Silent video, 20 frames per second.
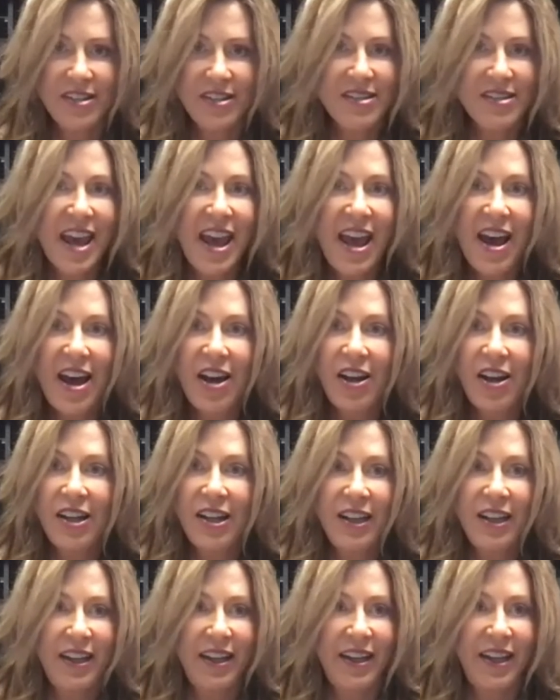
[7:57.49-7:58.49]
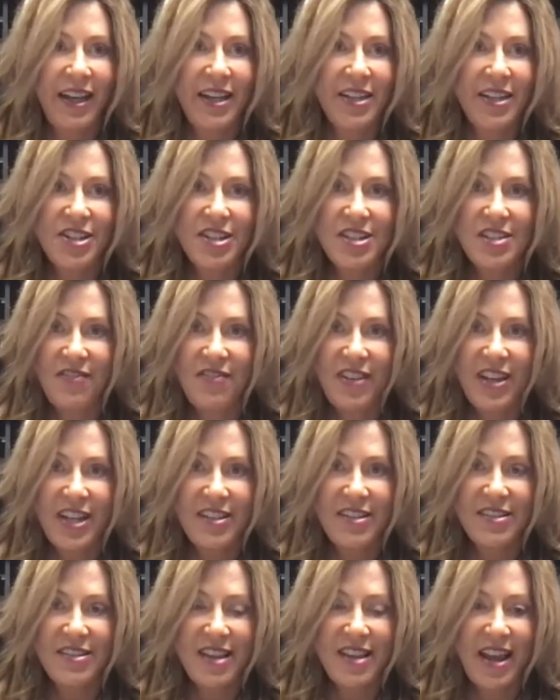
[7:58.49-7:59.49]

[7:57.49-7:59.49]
scale. It just fits.